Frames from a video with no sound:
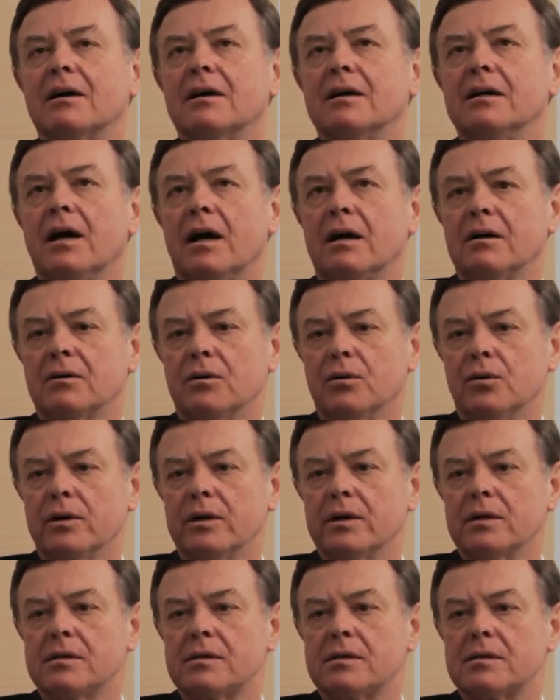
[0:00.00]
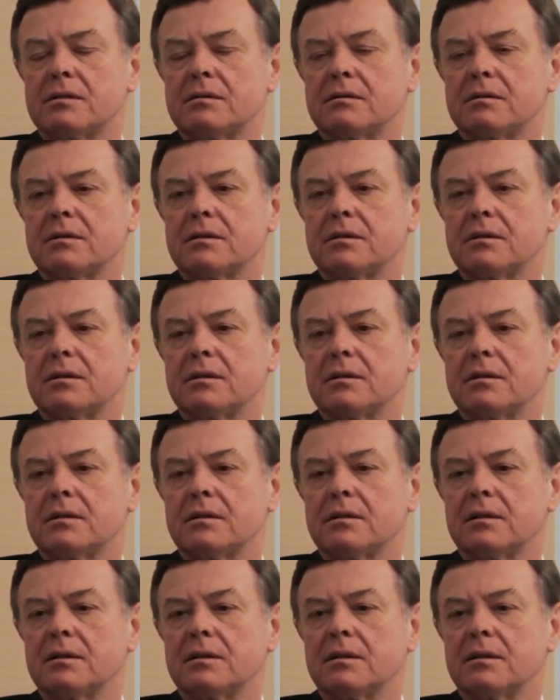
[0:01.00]
young lawyers
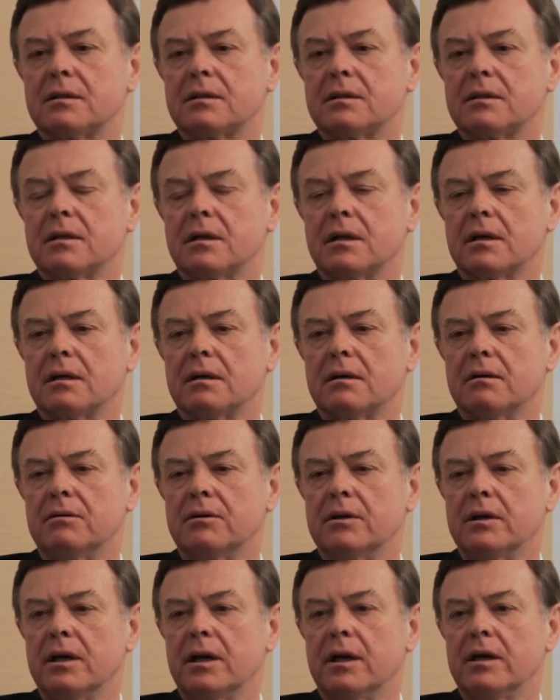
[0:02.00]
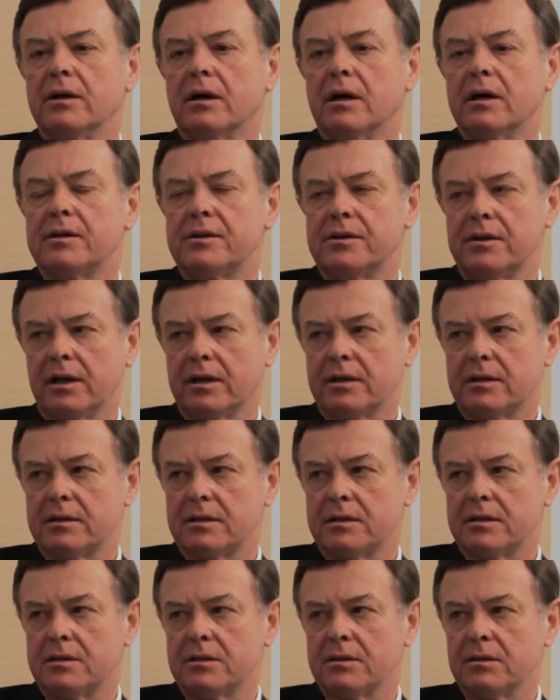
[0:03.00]
need, I think,
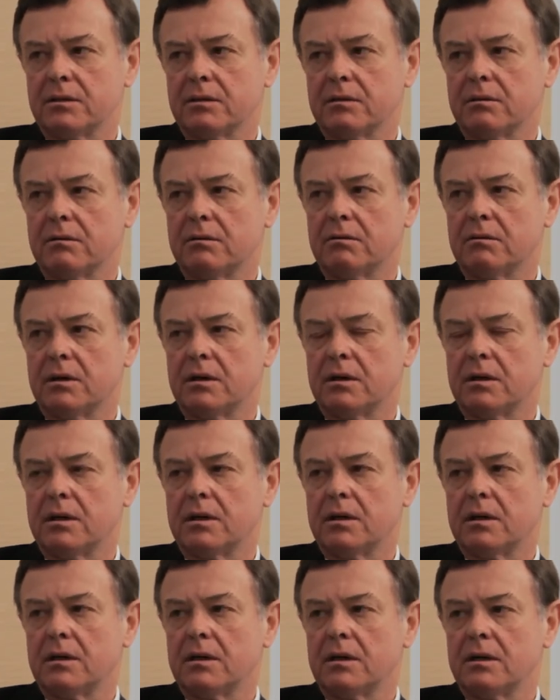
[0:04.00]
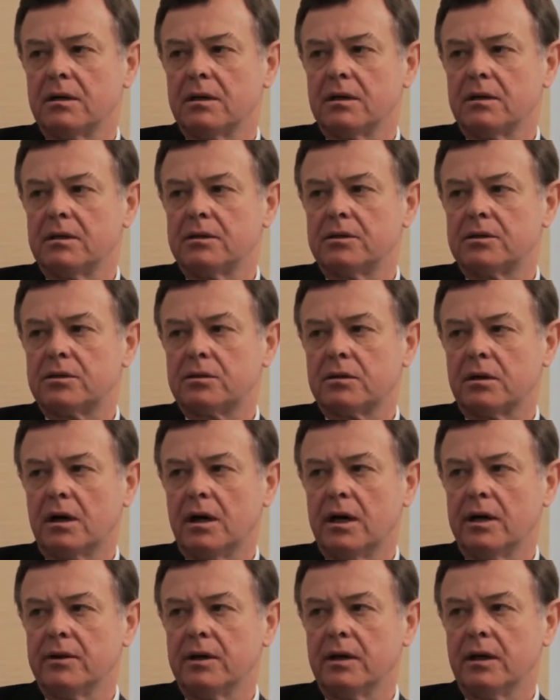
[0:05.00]
to
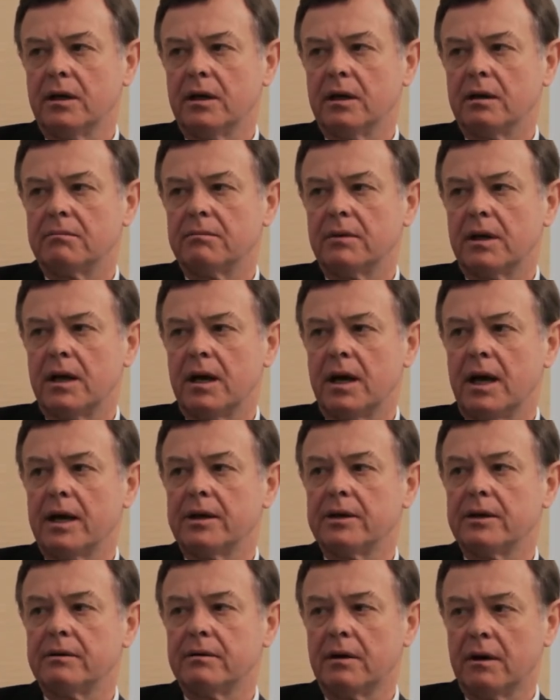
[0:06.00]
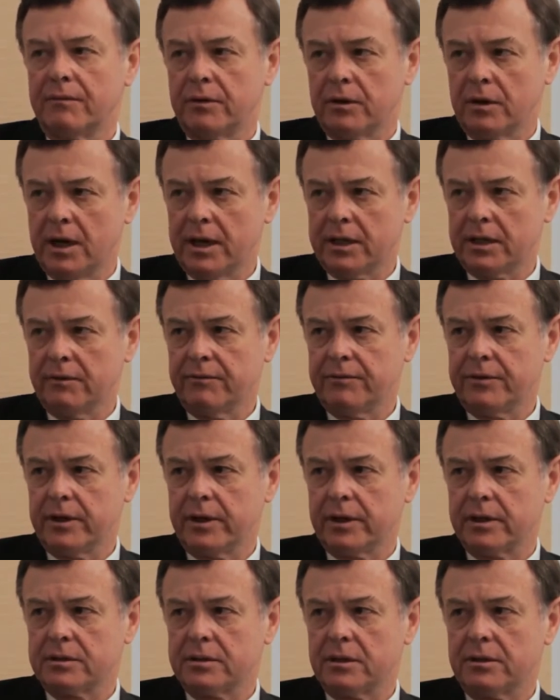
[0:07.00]
try their hand at a variety of
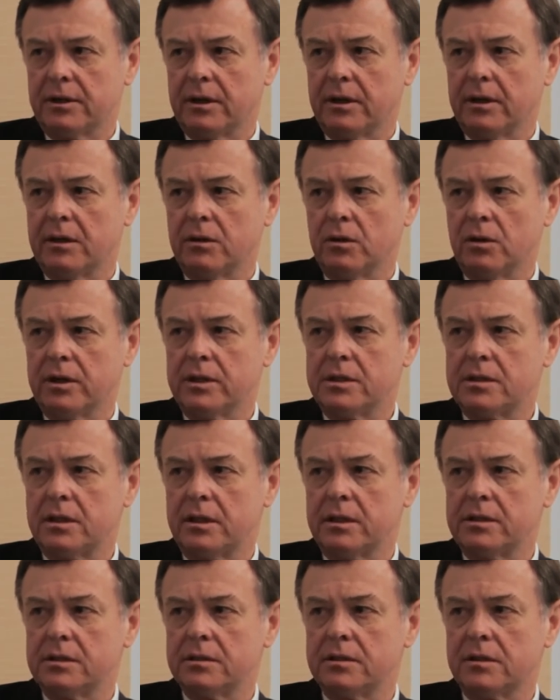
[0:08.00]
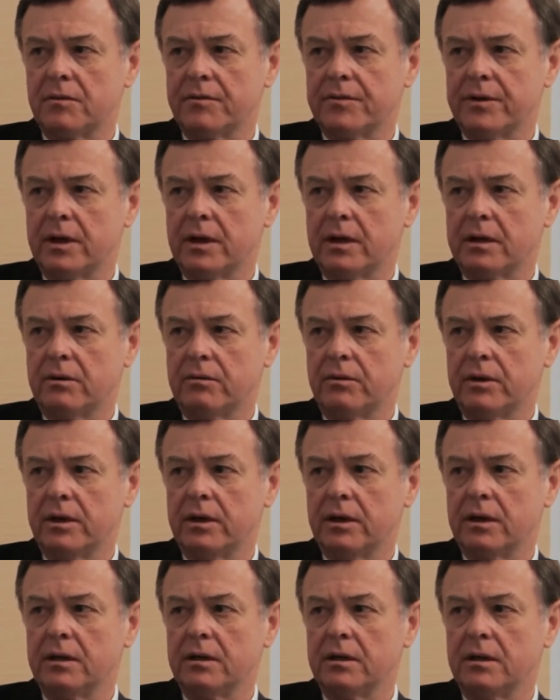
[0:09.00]
things at the early stages of their
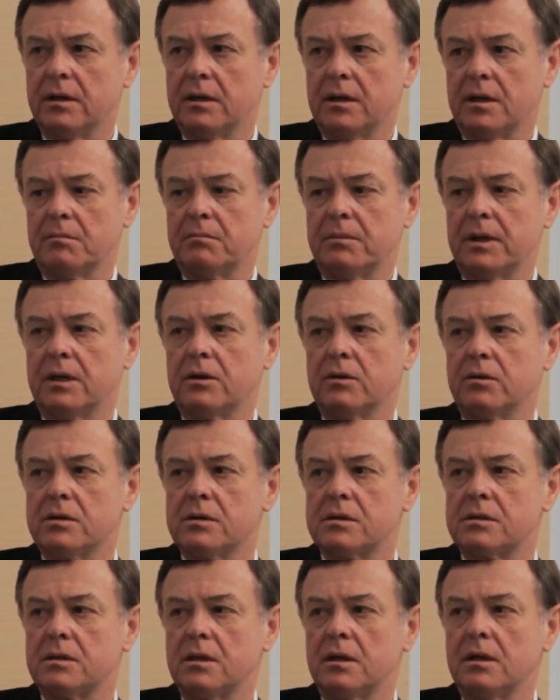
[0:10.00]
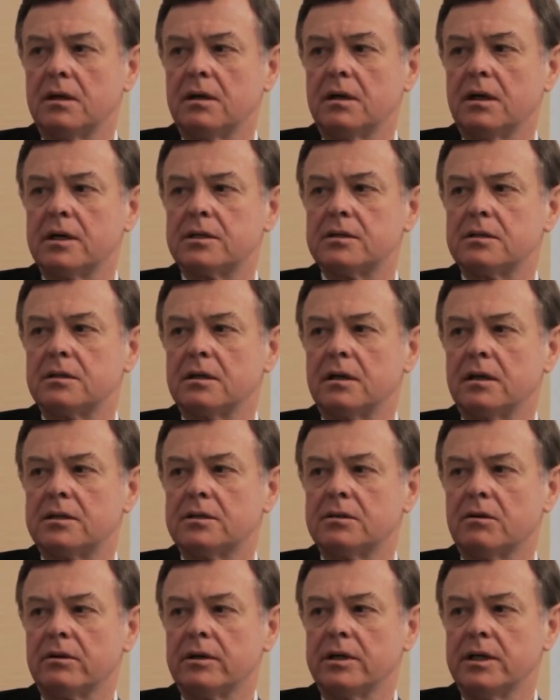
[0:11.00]
career, because
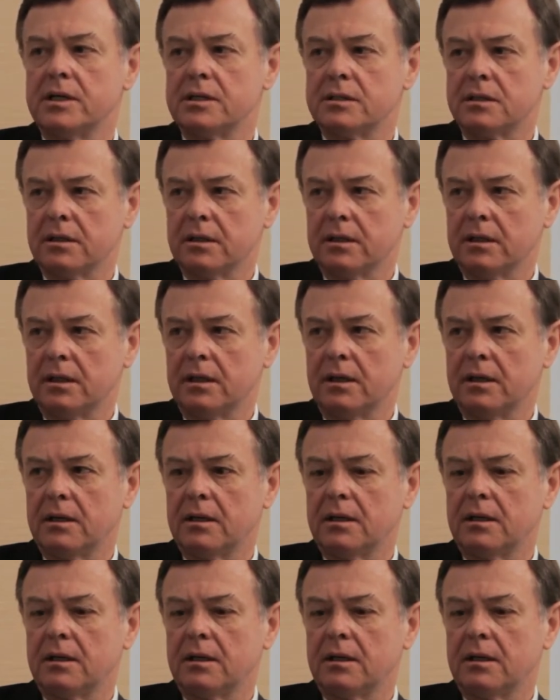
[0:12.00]
it's not easily